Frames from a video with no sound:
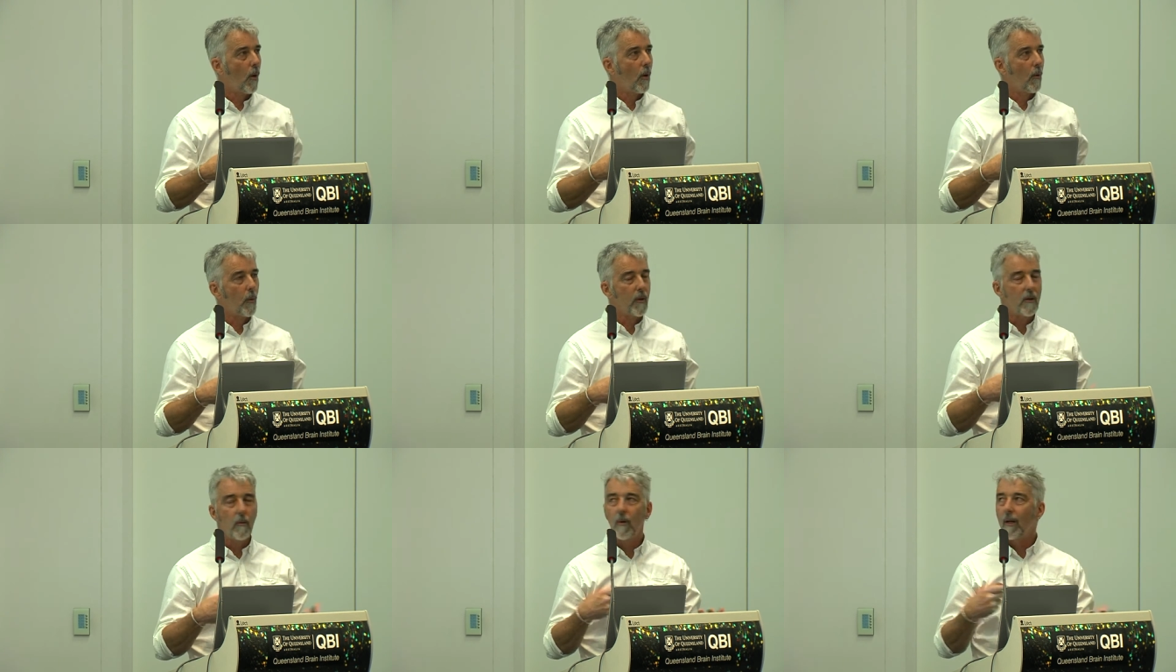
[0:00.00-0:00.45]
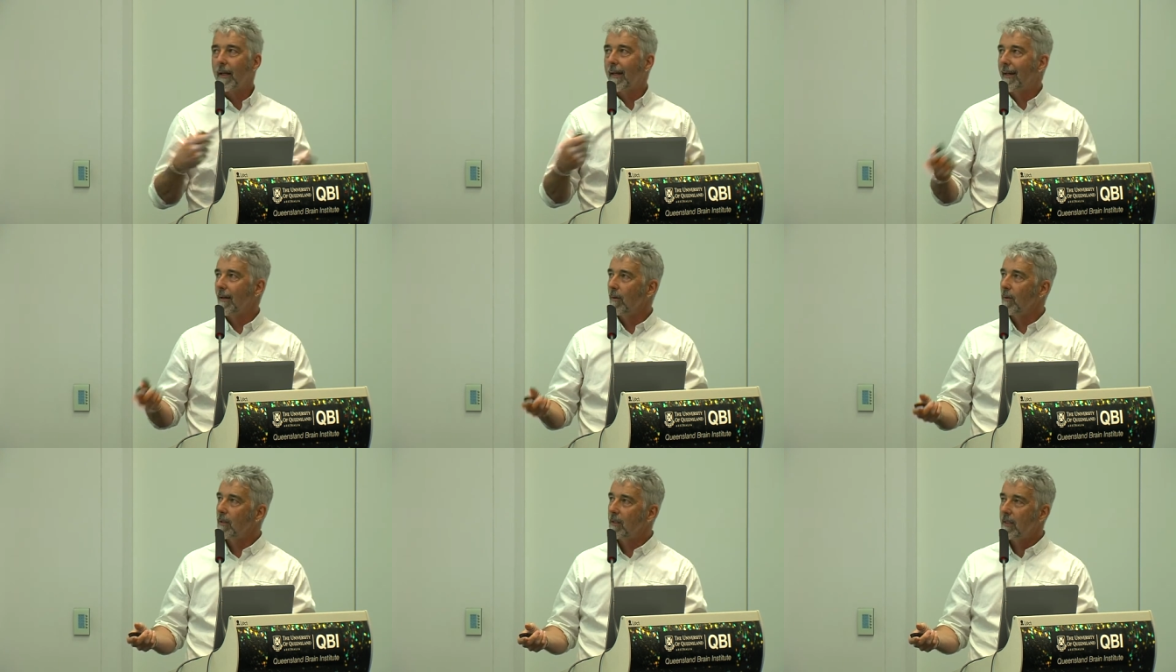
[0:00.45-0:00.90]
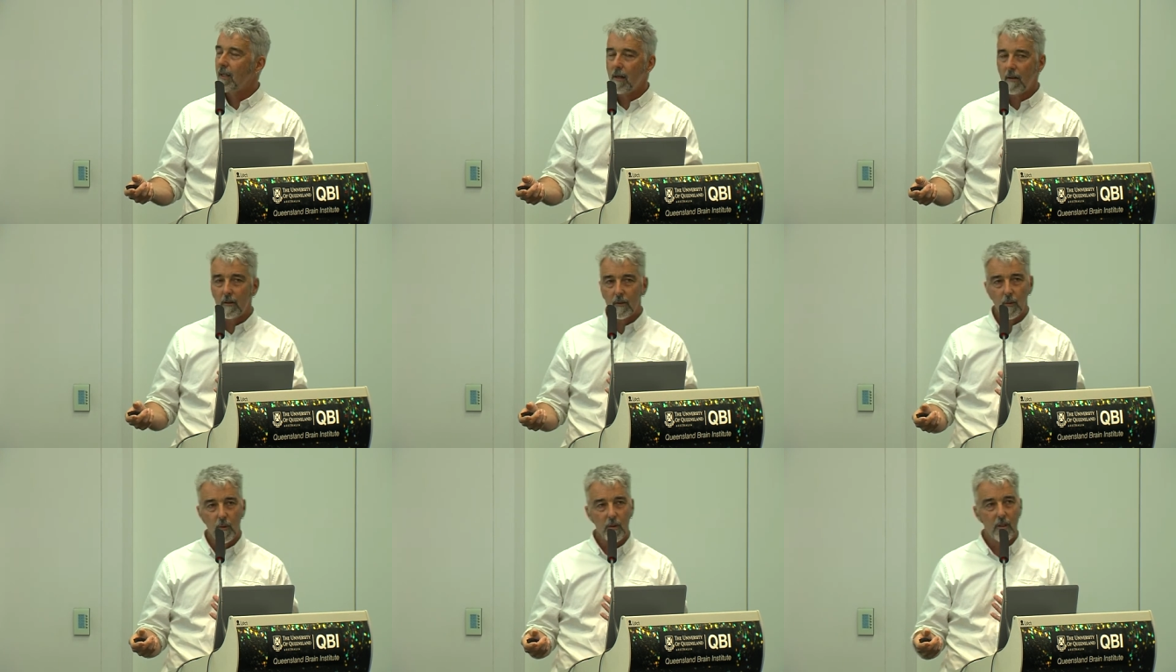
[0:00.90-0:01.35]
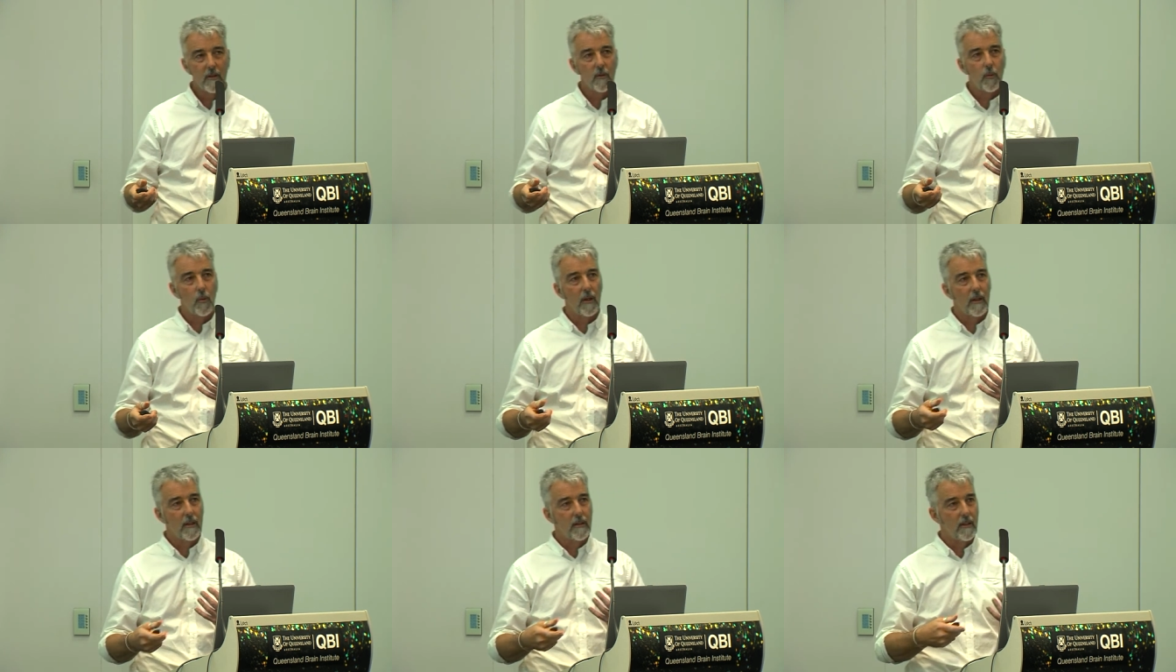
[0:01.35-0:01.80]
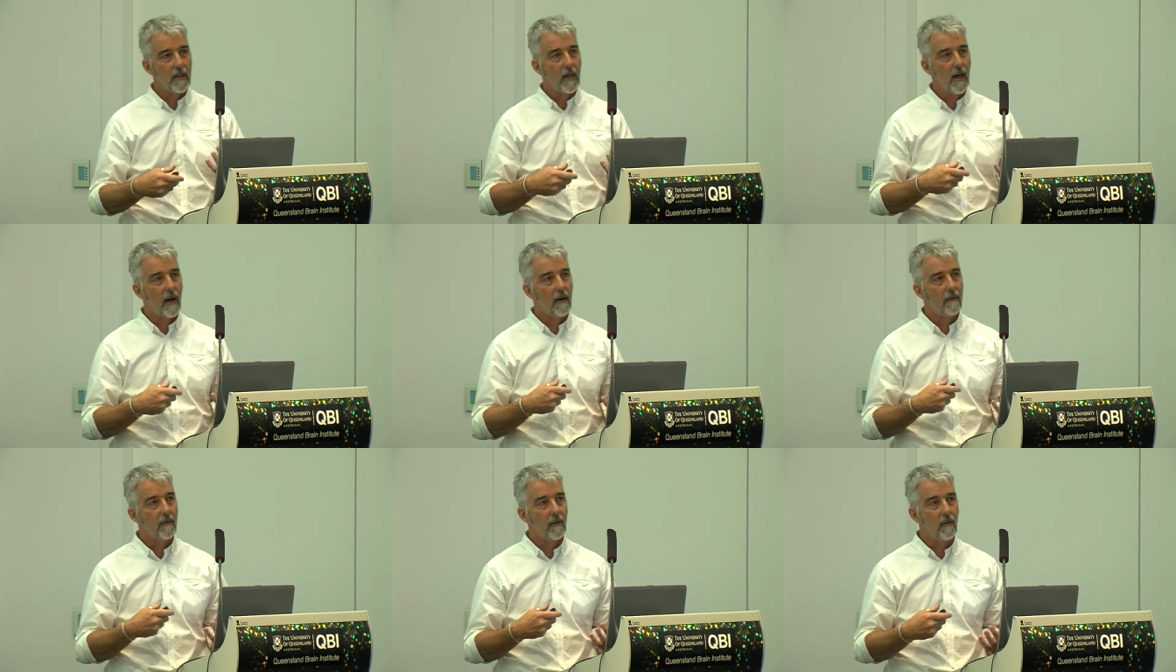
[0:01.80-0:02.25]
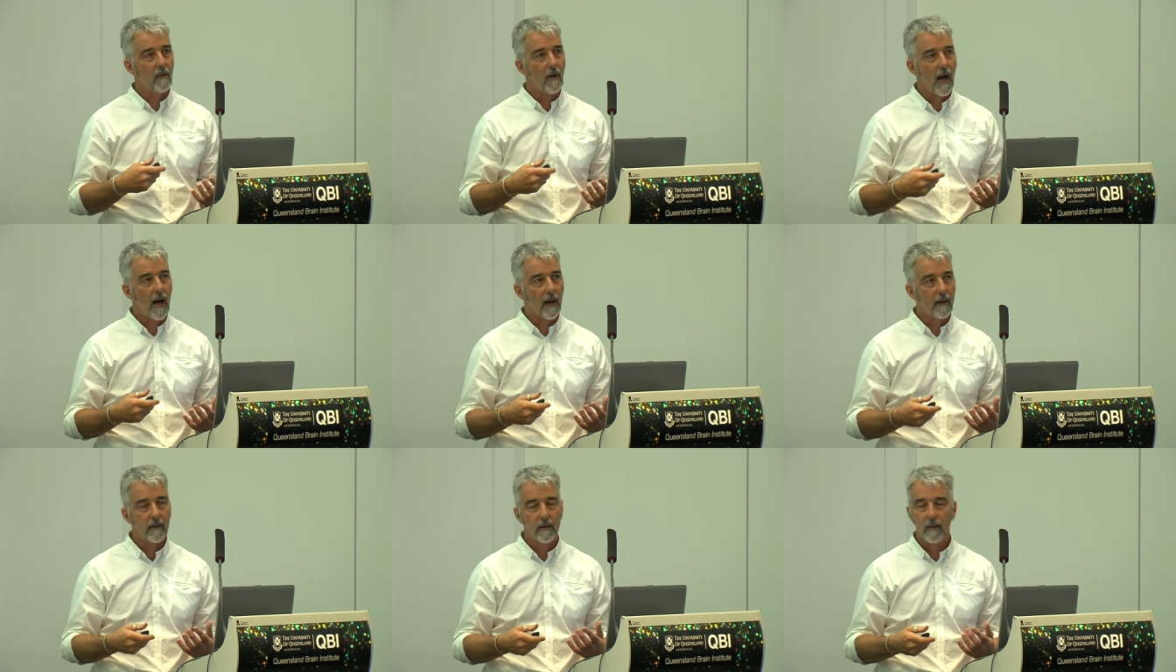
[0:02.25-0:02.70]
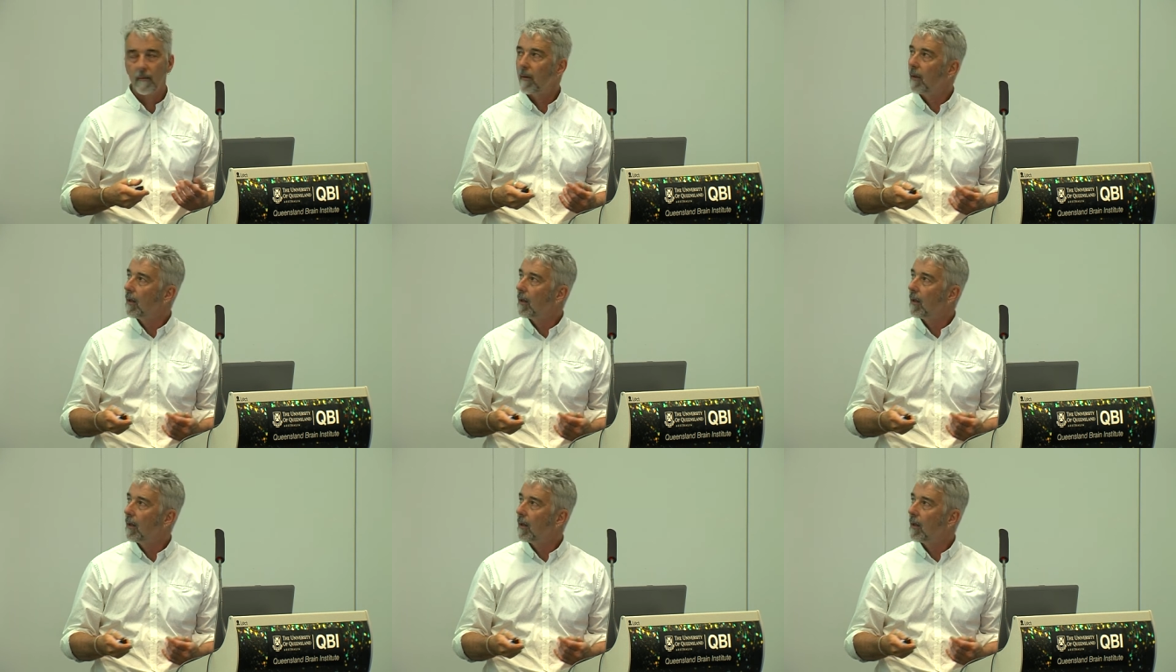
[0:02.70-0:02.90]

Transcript: We don't want to kill the cells, we just want to see how they react.